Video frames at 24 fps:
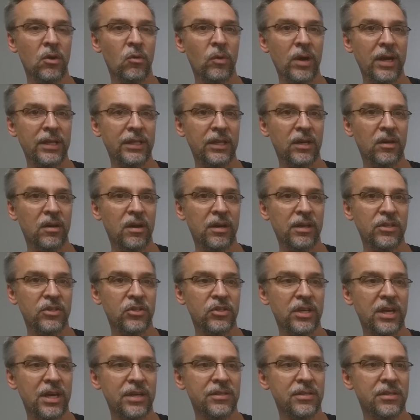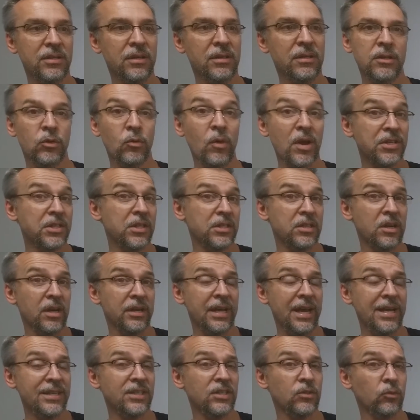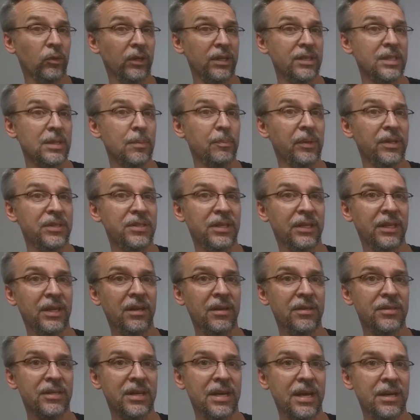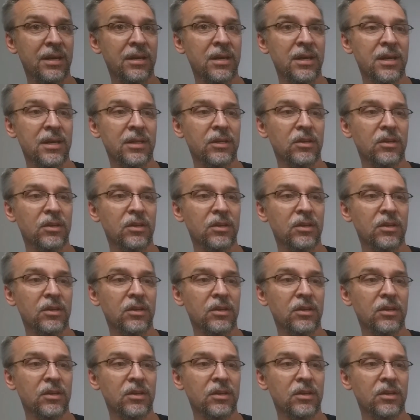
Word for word: right there on its chest. The rest of the tuck case is really simplistic in design.